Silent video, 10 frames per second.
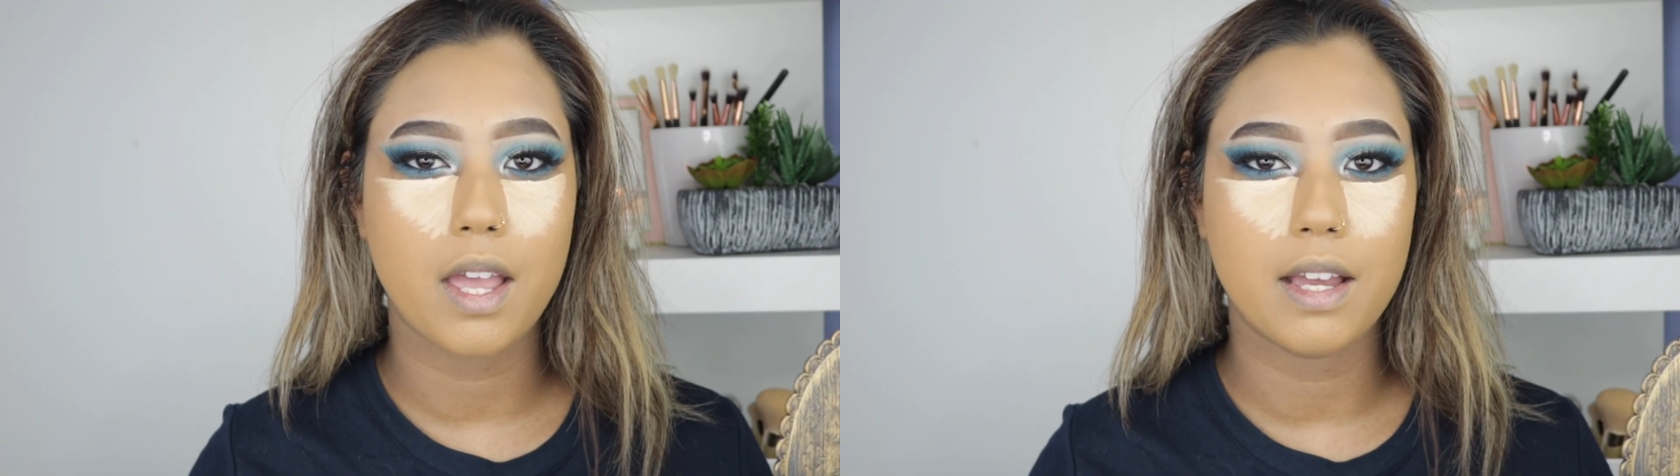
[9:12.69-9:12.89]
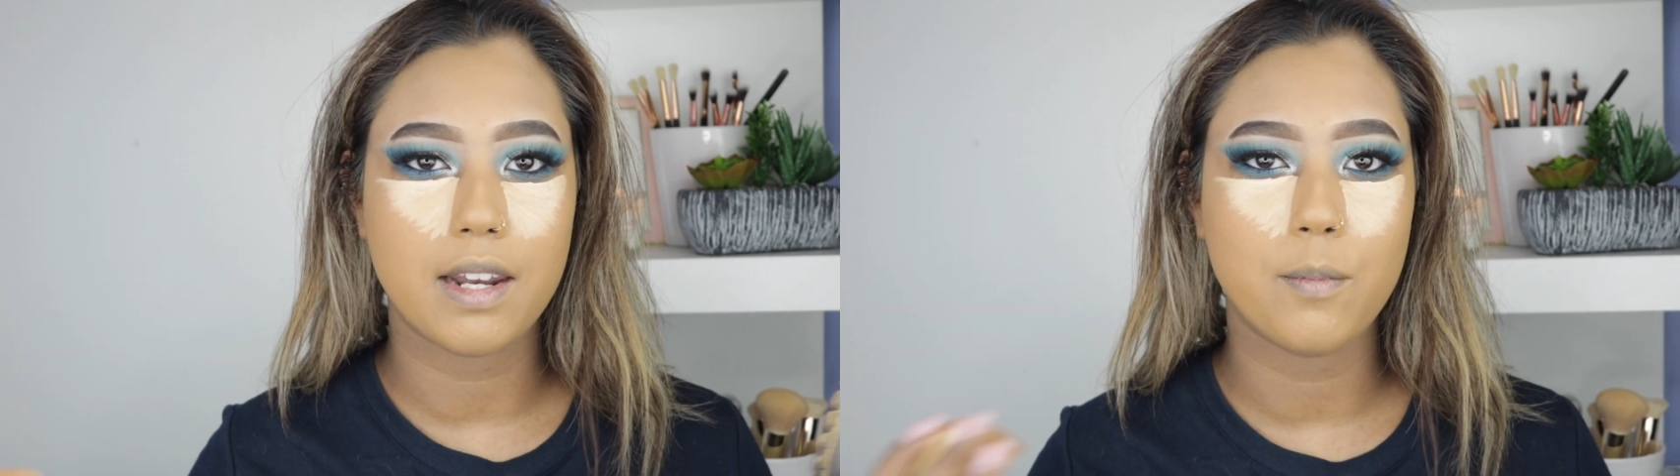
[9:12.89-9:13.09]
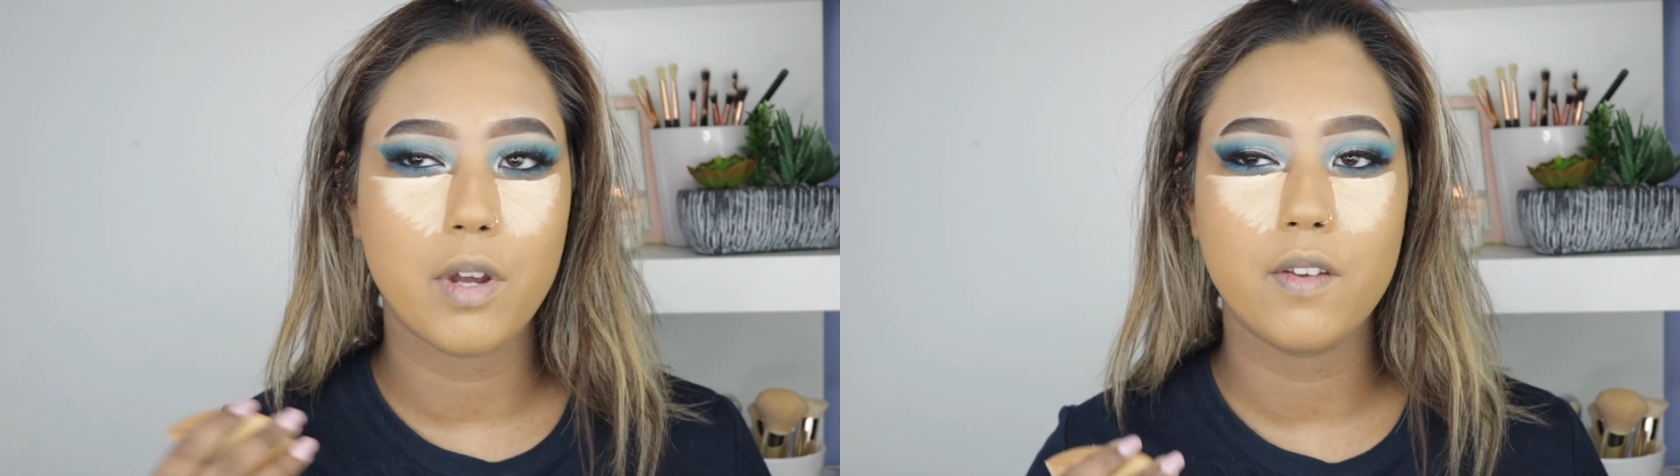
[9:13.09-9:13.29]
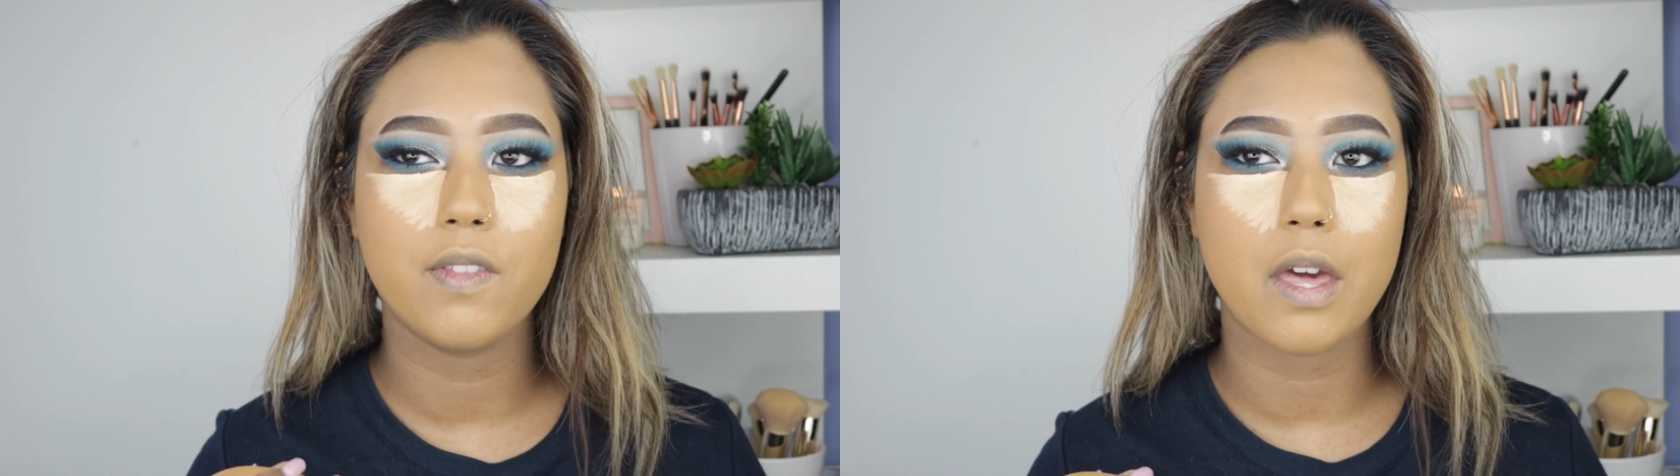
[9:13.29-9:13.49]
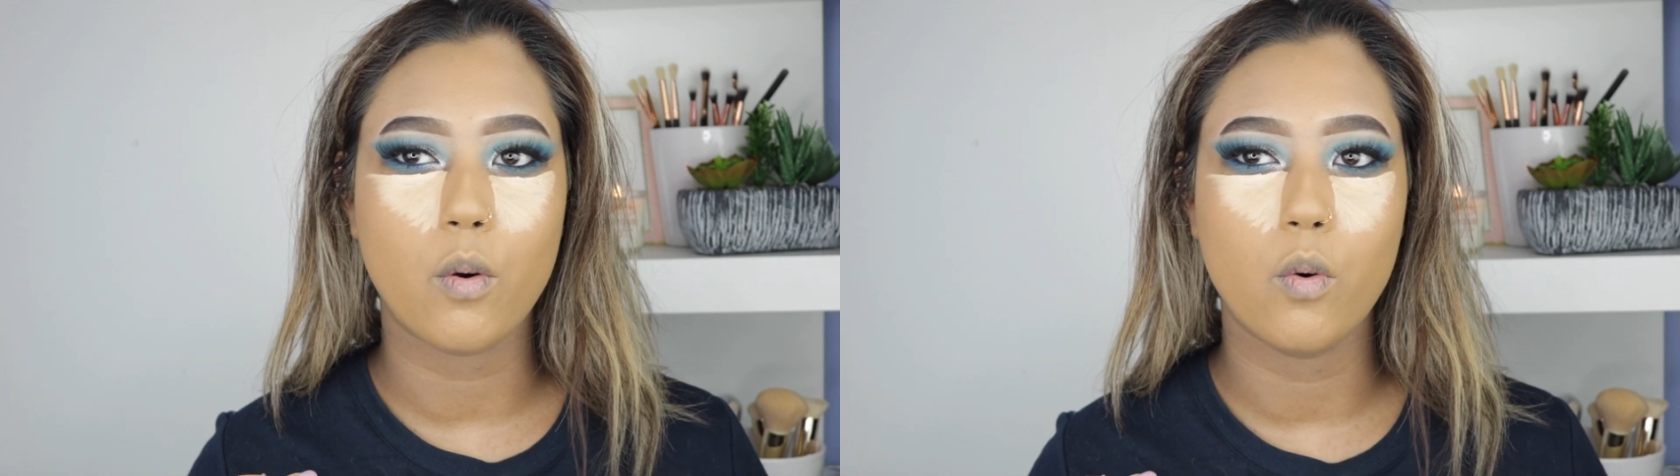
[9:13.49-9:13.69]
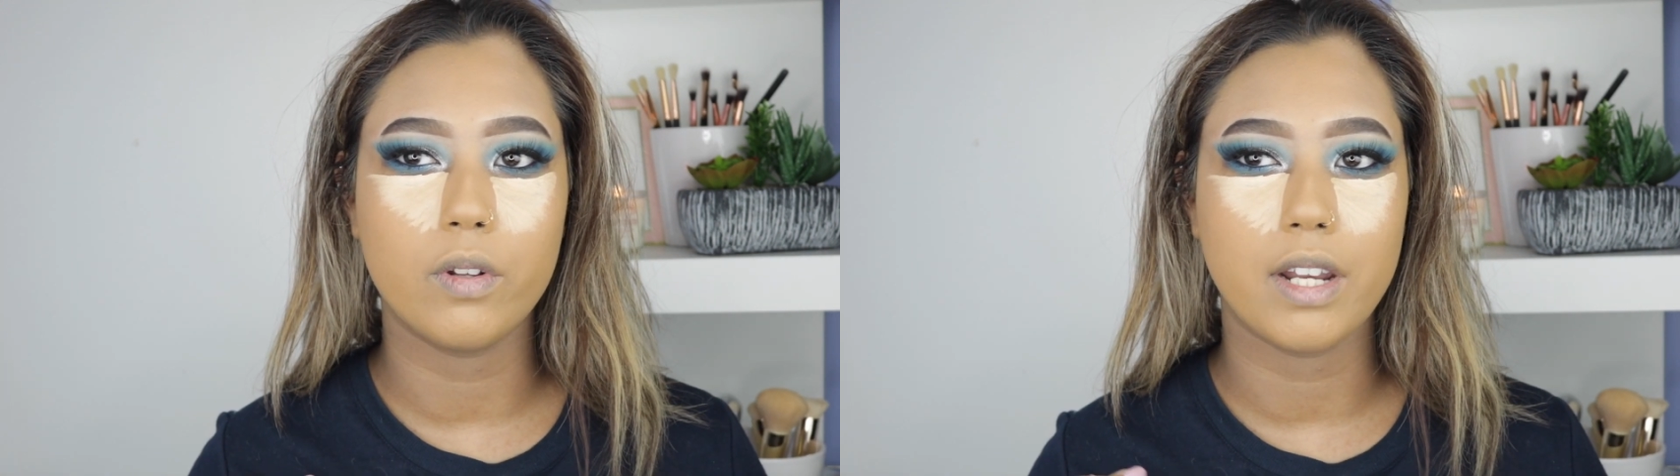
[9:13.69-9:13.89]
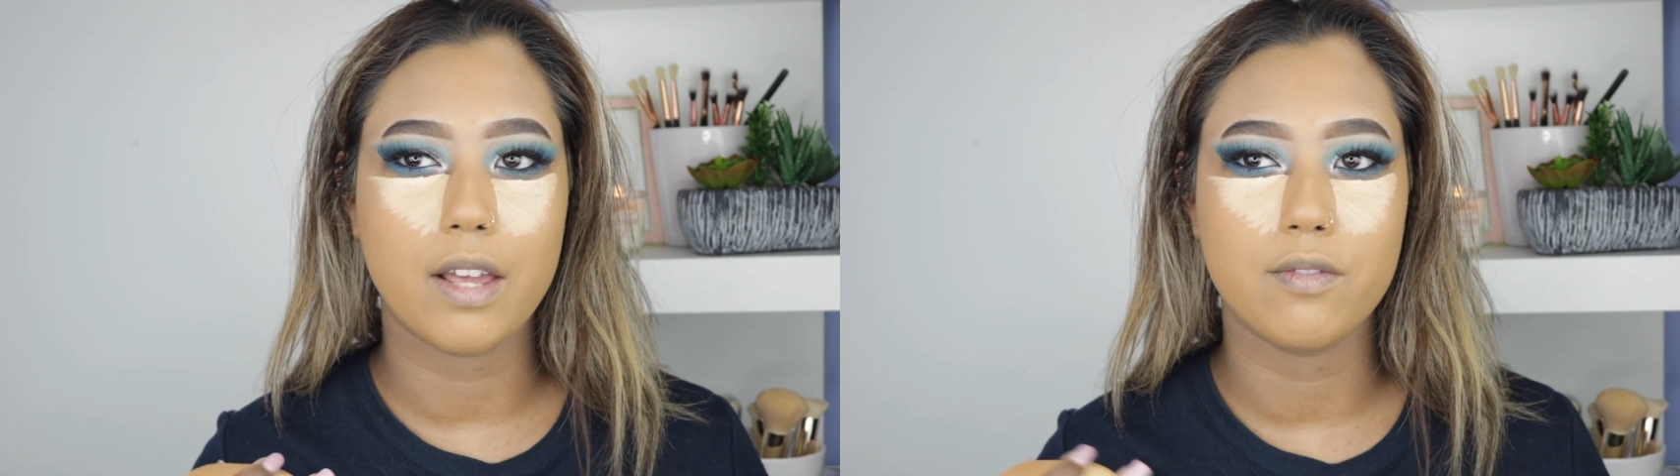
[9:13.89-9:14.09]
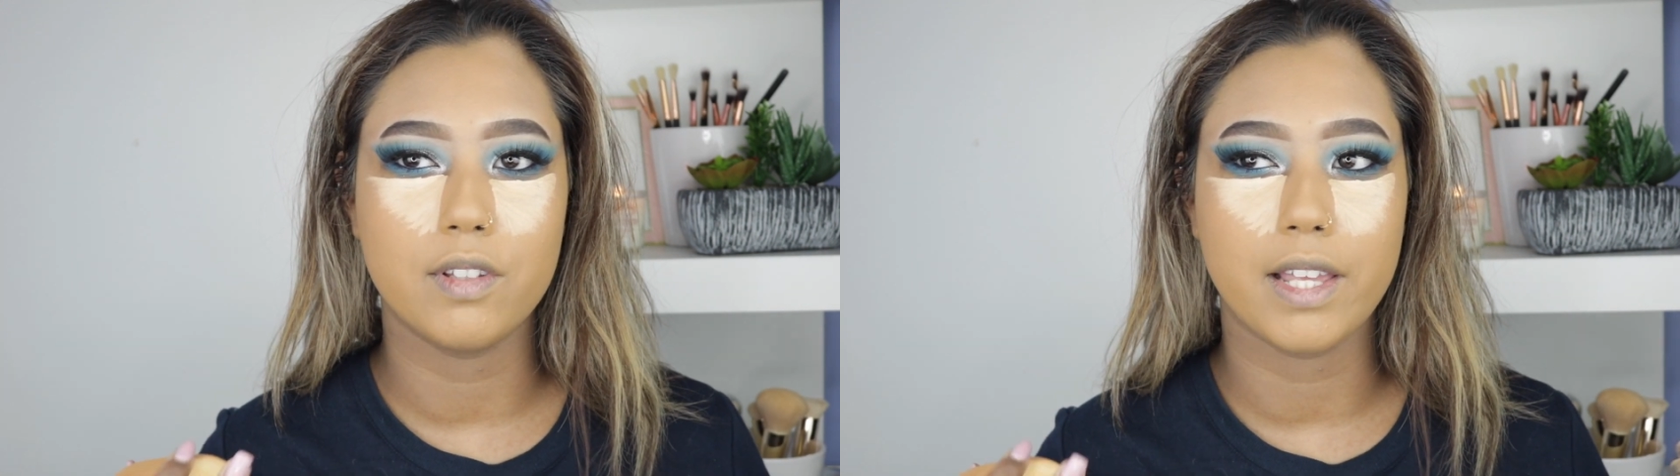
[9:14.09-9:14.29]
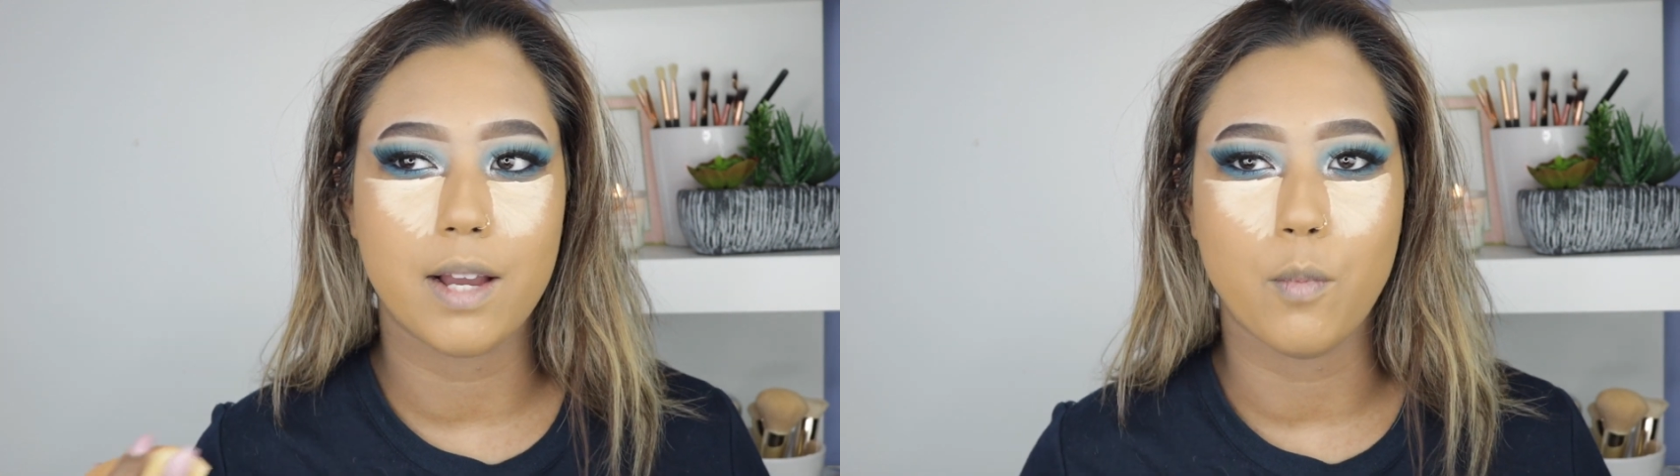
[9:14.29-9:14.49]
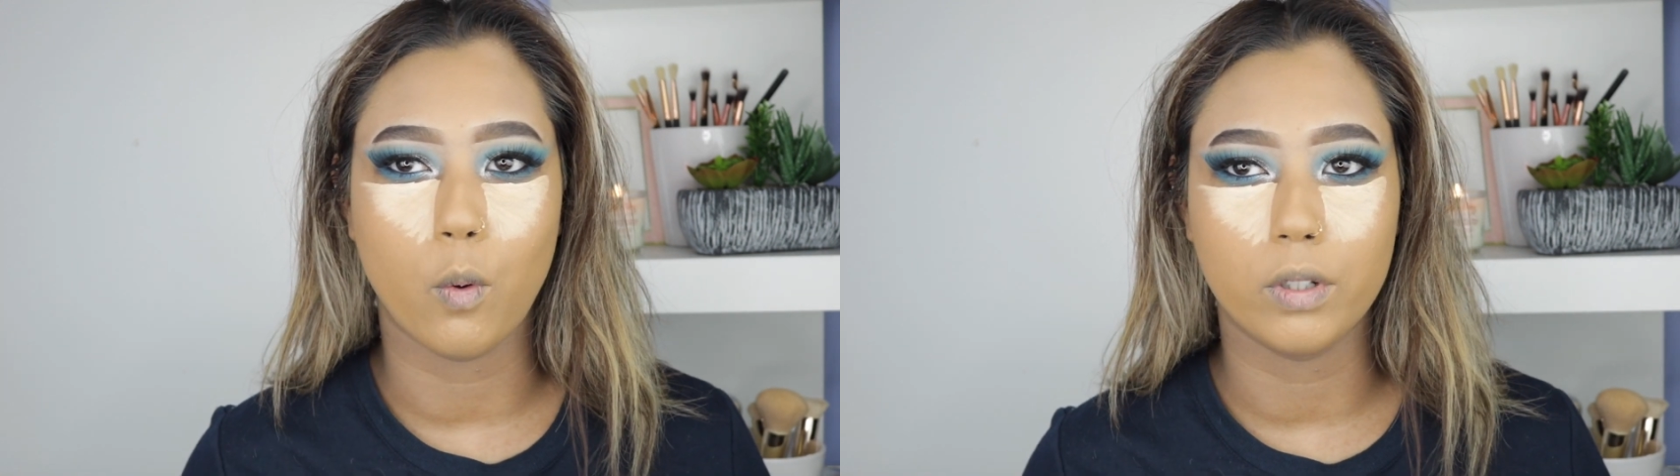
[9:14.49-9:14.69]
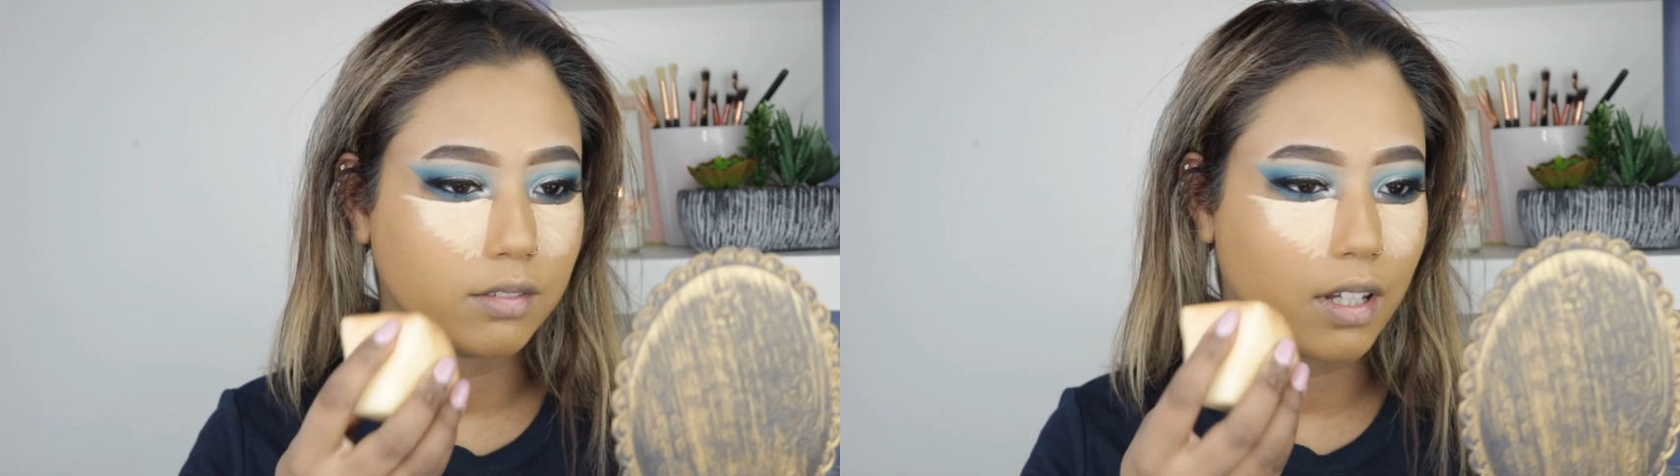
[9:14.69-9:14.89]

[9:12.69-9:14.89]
and I'm not even that old and I feel like I'm old.